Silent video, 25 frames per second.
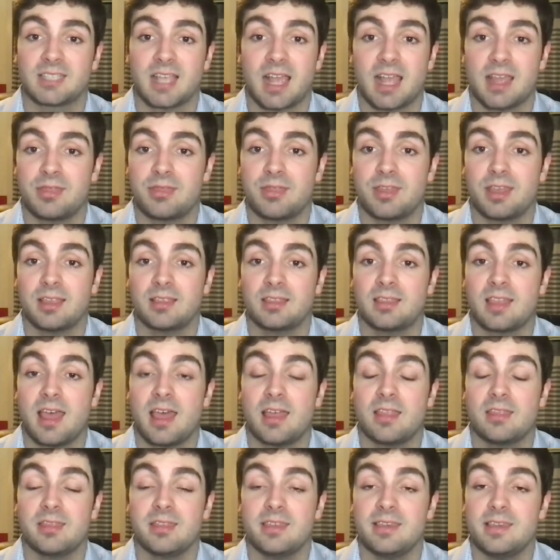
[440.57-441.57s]
I think
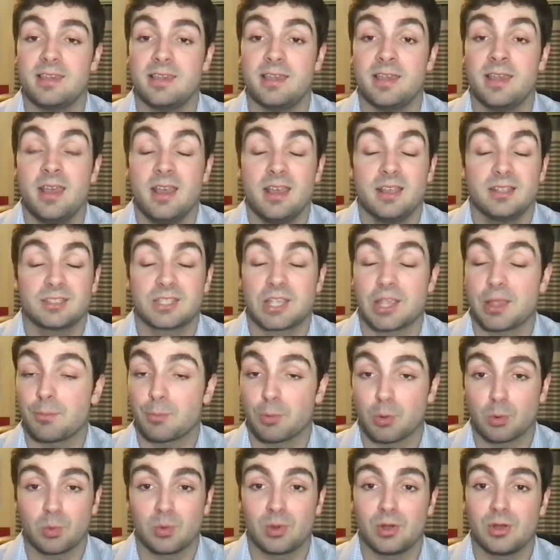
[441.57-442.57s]
that the
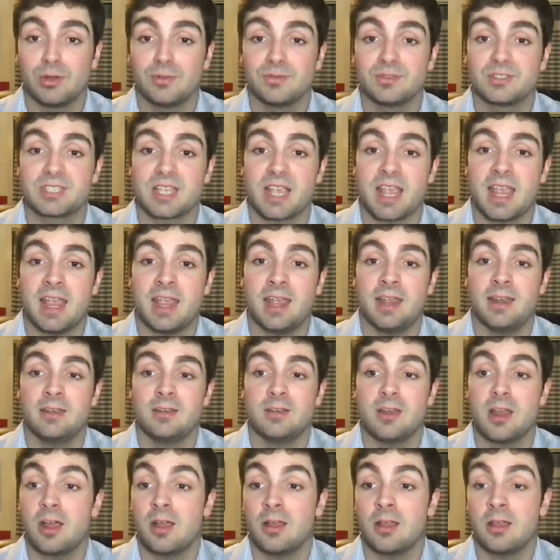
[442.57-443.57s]
Timberwolves
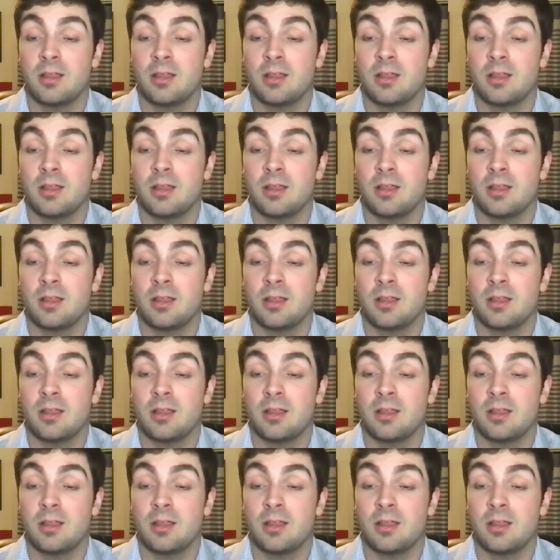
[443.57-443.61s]
and